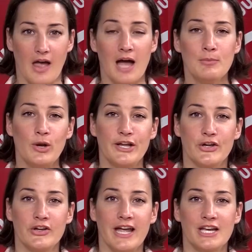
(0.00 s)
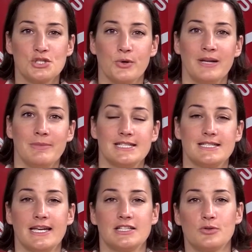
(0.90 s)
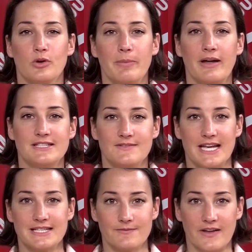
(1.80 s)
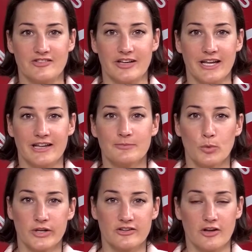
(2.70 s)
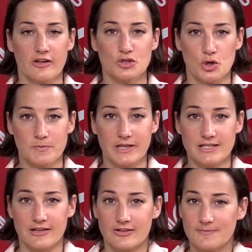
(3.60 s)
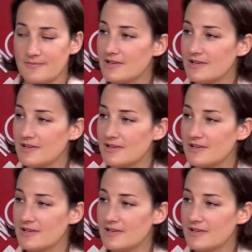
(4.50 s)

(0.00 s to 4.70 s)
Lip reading: I'm Holly Cook, and joining me today to talk about dividend investing is Morningstar's Josh Peters.